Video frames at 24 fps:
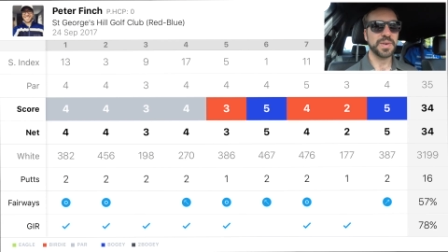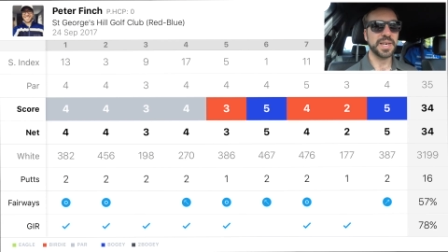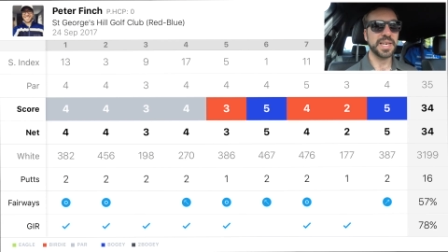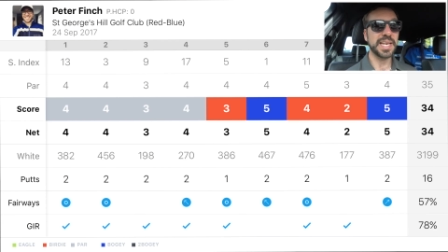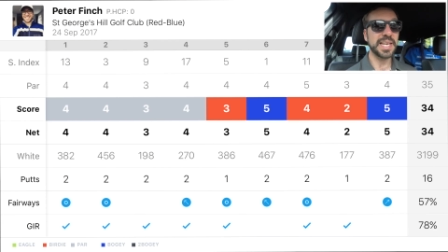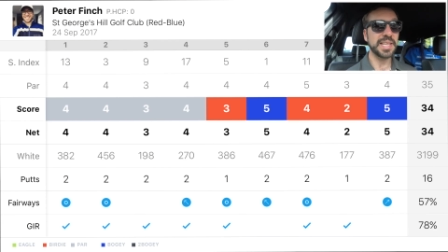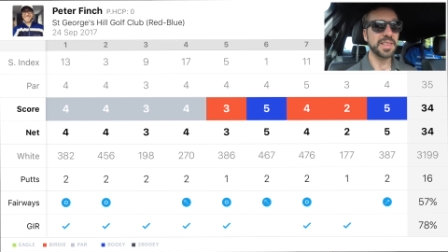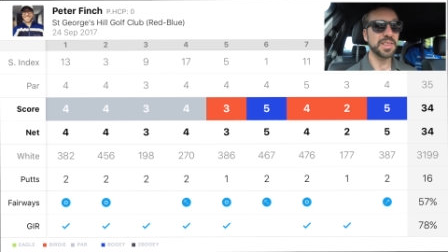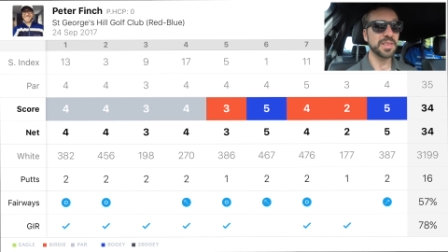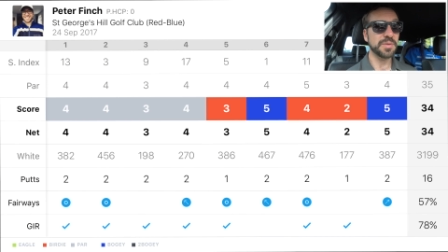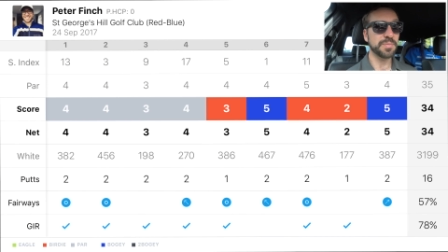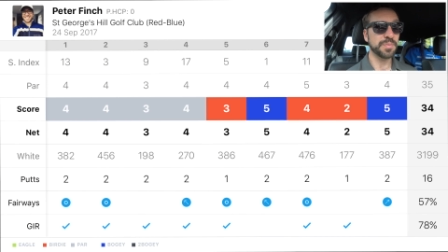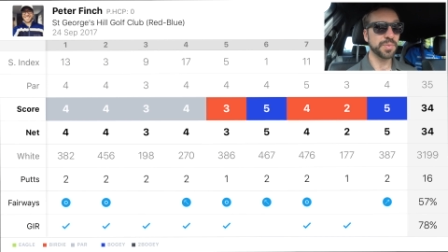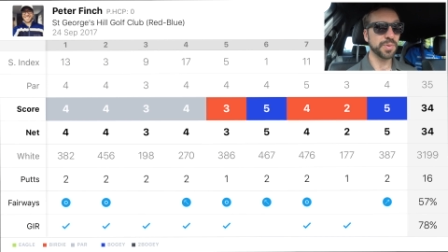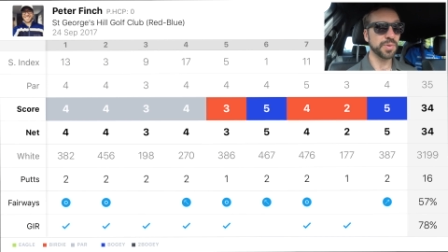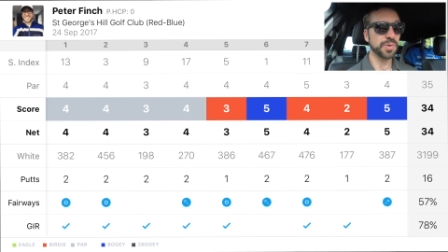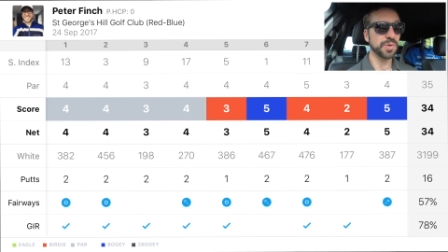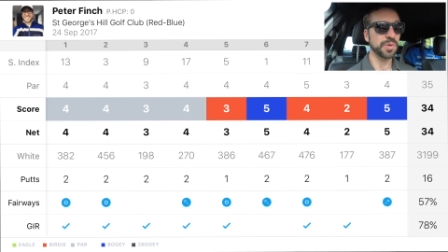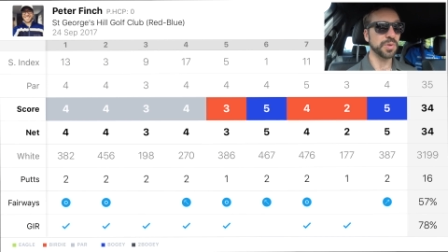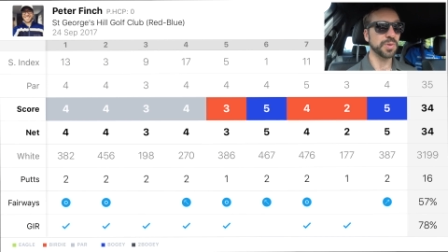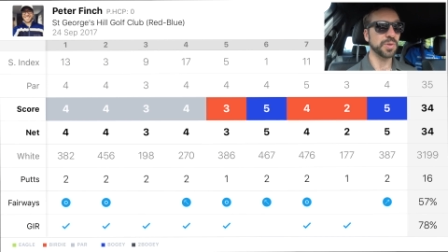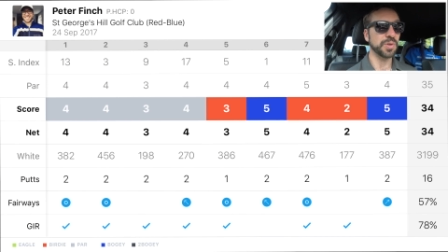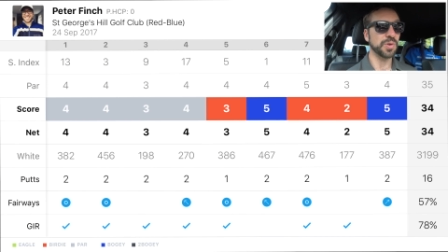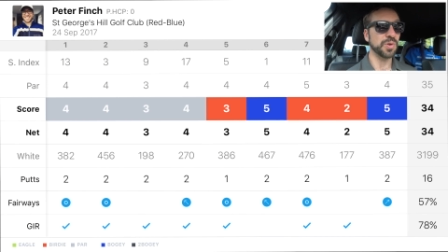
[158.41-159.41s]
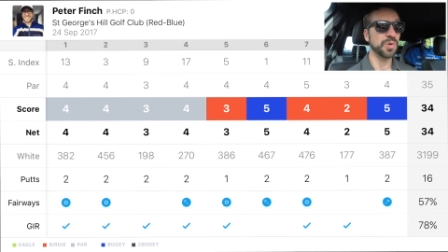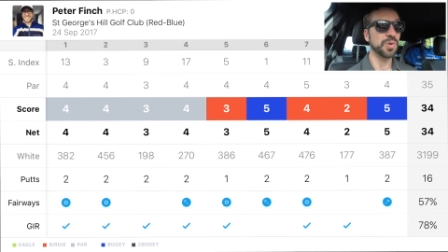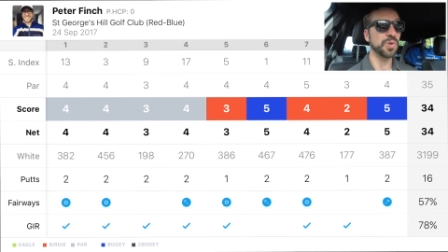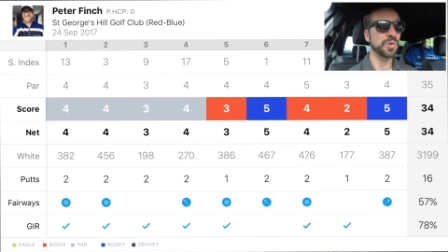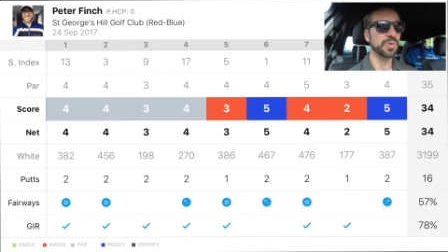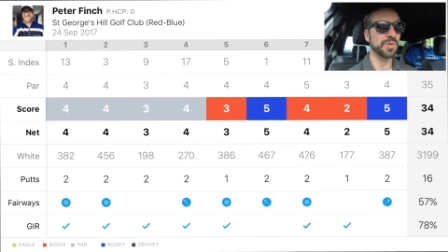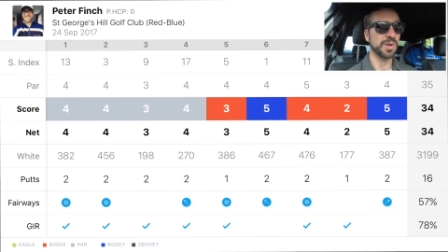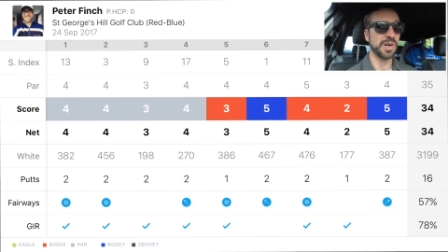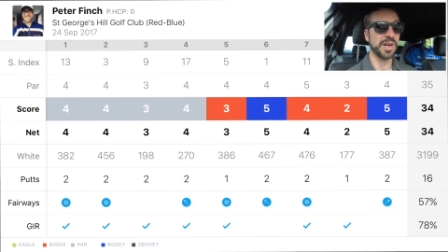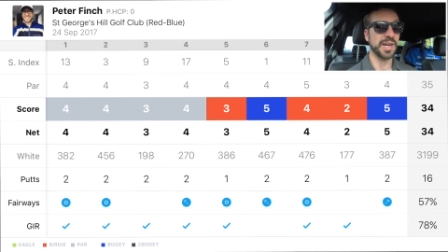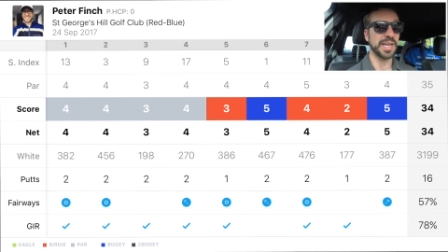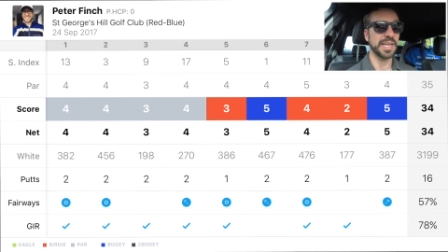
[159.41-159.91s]
I hit the ball
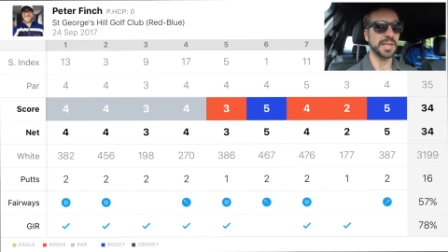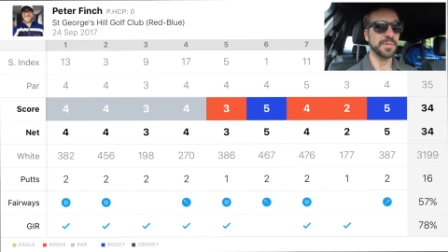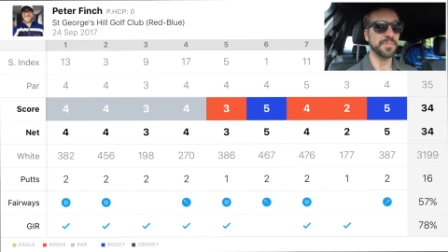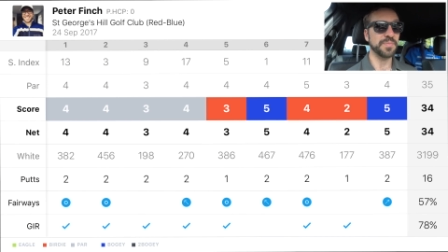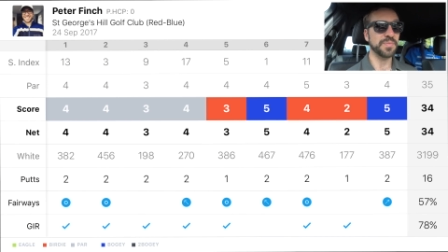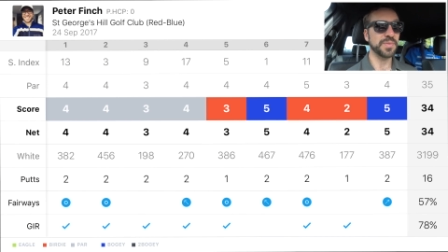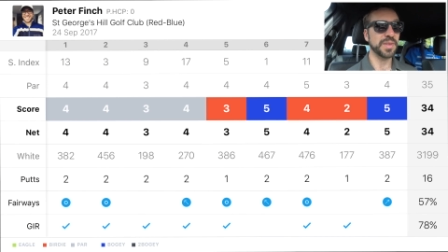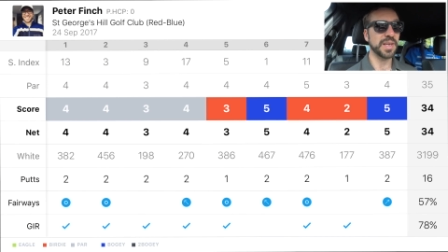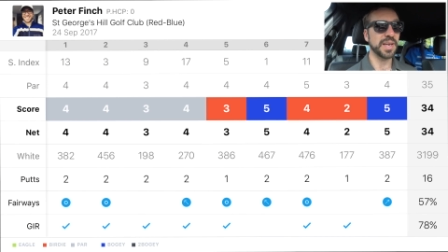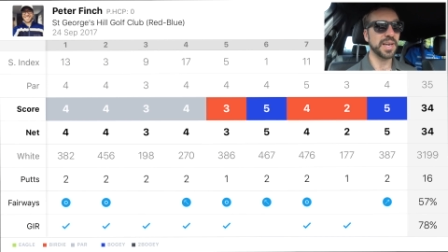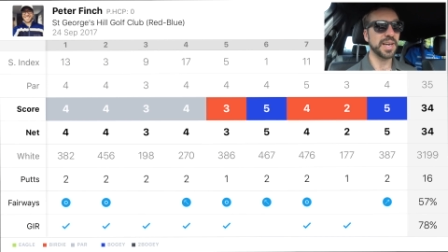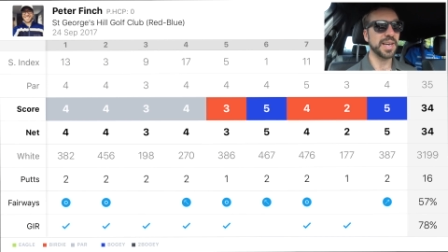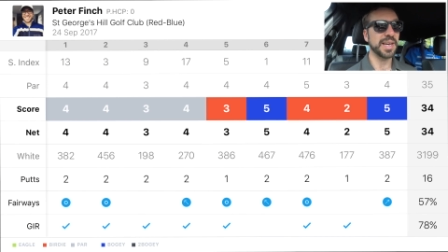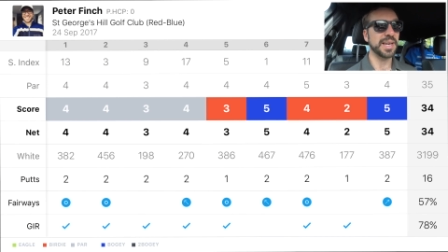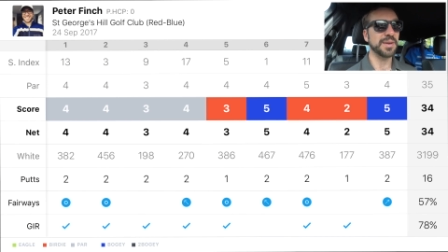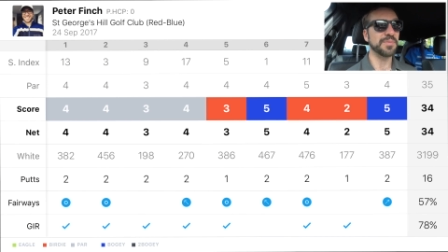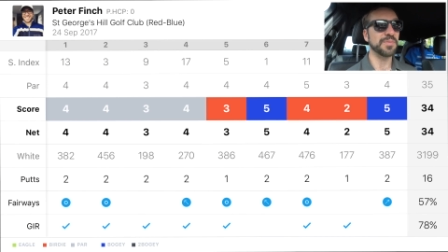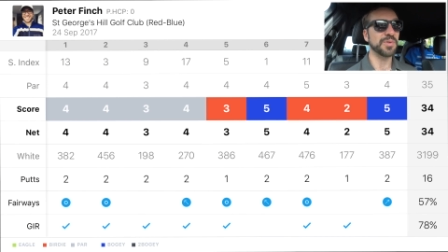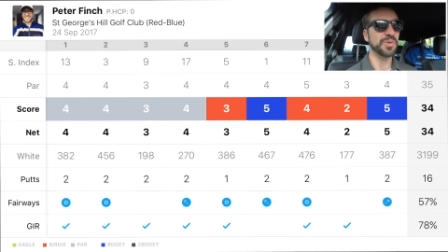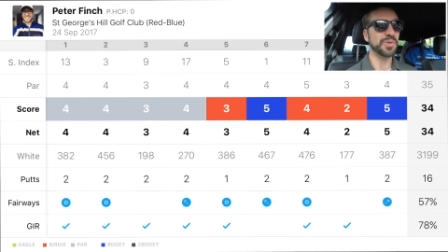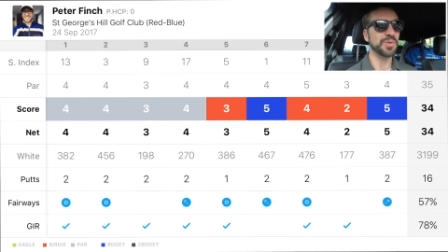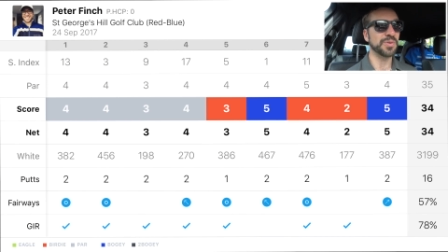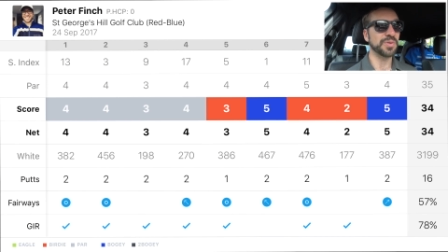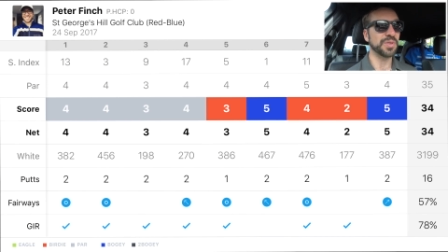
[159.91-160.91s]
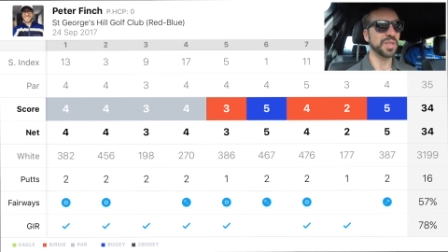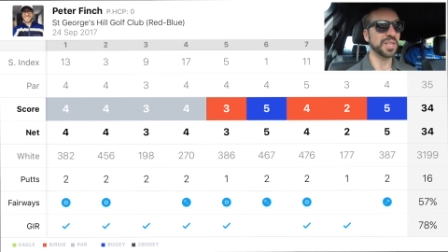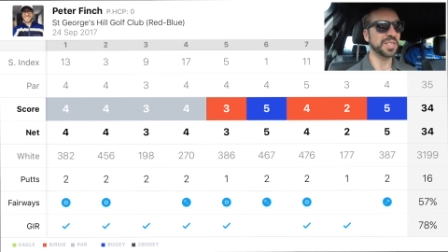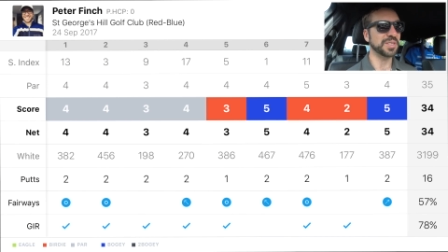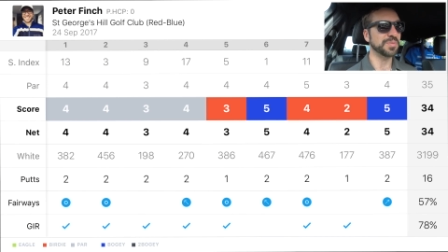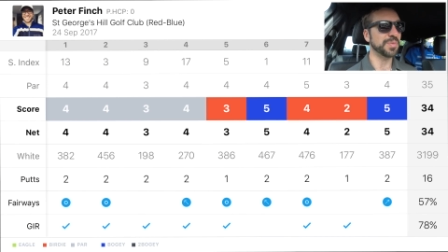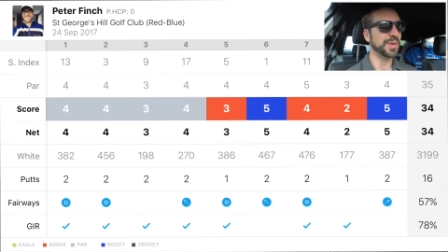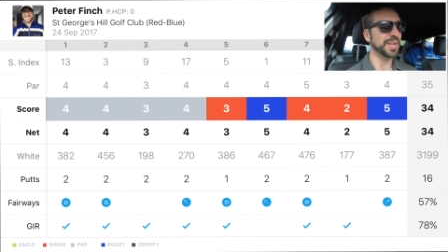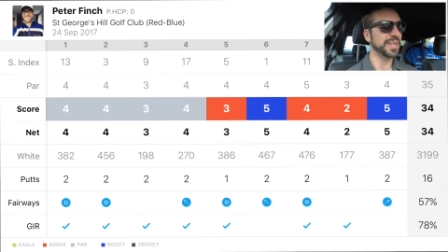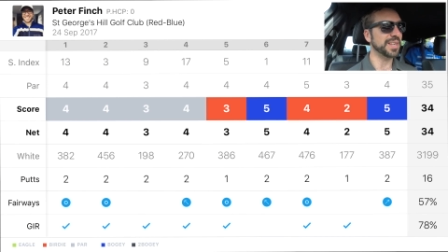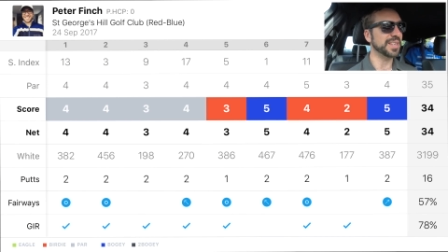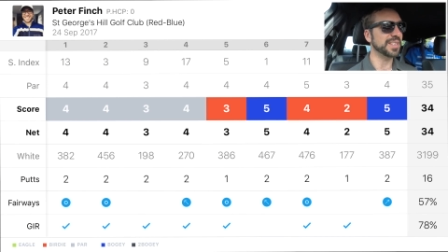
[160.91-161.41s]
all right, all
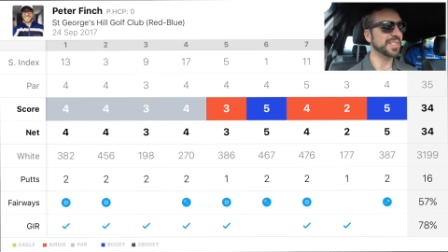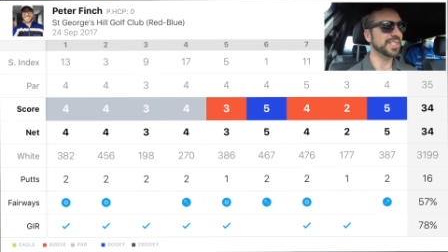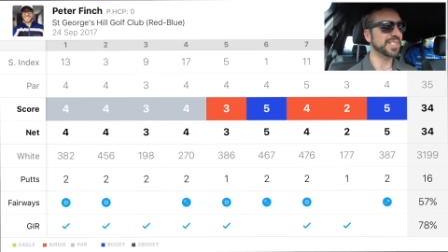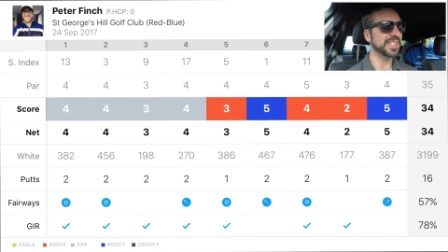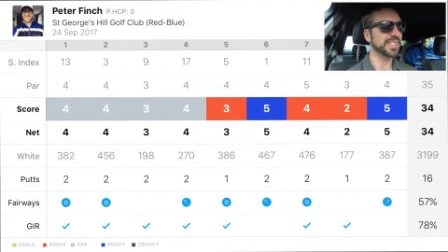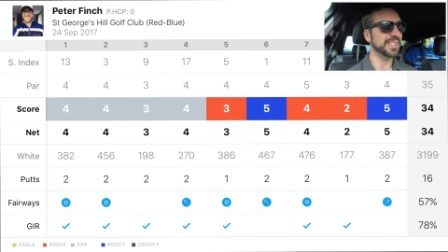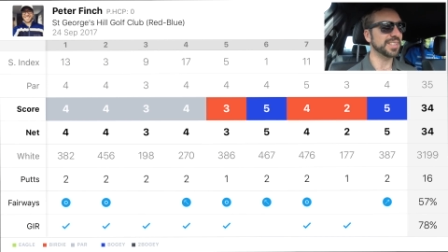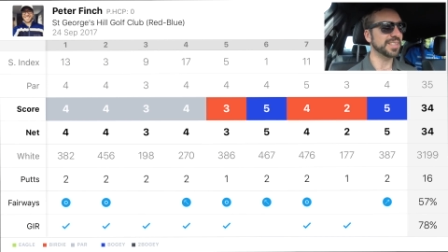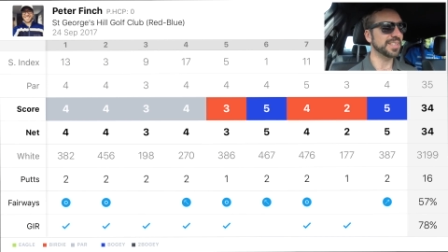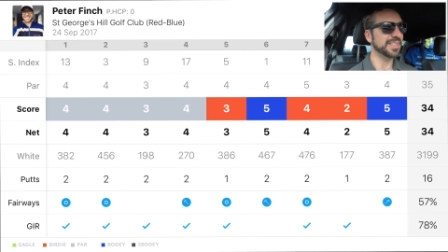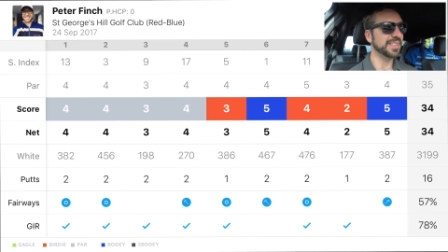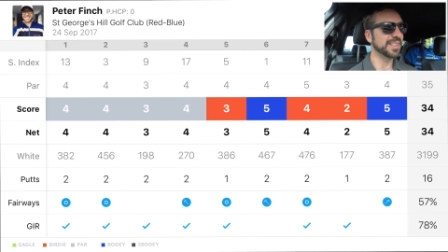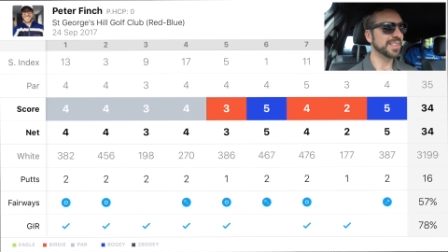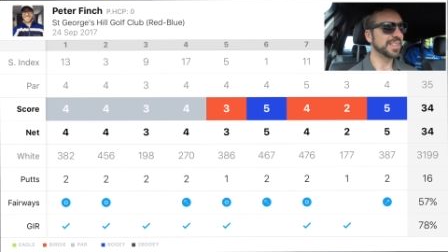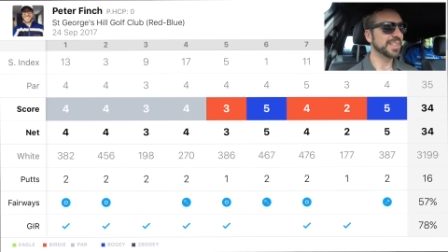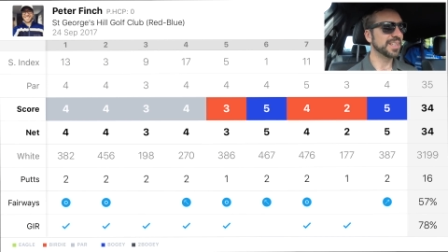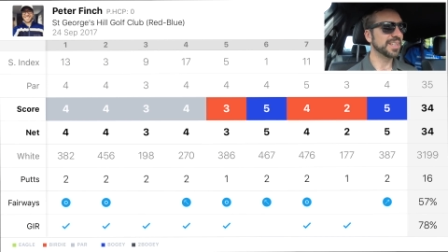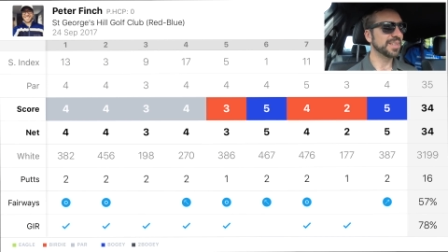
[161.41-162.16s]
things being considered.